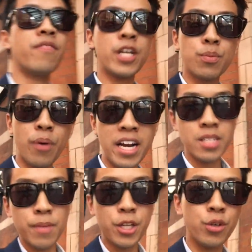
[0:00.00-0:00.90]
fixed price
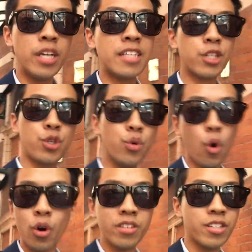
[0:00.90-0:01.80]
menu. It's like two
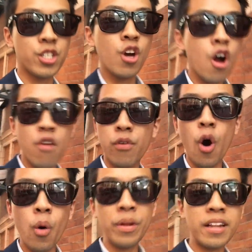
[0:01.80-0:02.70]
courses for
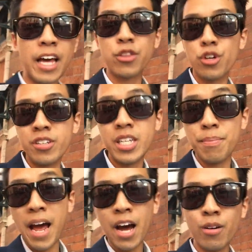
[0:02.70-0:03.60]
only like
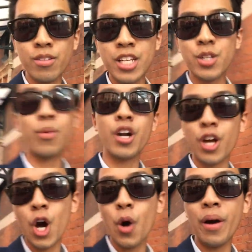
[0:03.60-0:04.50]
£13. And so we're gonna
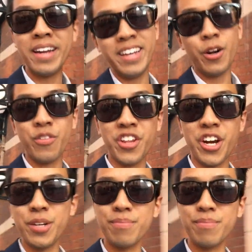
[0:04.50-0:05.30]
go and eat over there.